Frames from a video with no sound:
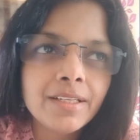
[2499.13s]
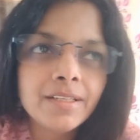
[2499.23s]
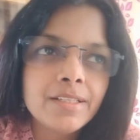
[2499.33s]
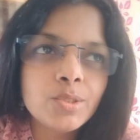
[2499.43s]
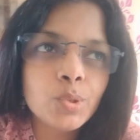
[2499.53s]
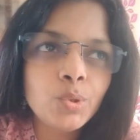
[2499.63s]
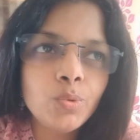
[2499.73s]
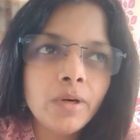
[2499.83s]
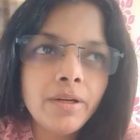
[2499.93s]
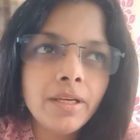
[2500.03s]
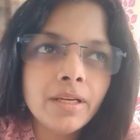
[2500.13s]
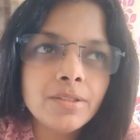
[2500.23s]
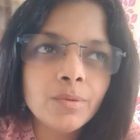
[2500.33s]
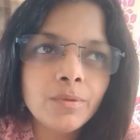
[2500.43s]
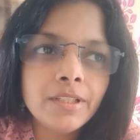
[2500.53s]
So you want to get
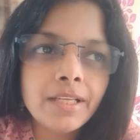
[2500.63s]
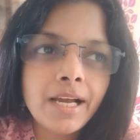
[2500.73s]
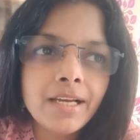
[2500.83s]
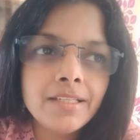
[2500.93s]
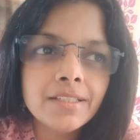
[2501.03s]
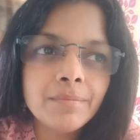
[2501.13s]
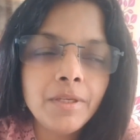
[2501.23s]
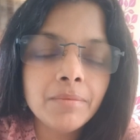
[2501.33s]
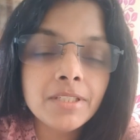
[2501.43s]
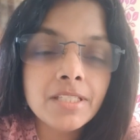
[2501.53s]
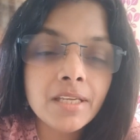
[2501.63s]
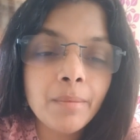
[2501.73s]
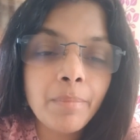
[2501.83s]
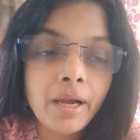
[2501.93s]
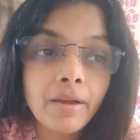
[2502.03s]
over that. People say
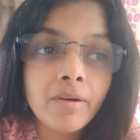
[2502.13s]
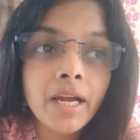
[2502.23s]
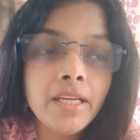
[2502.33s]
pyrite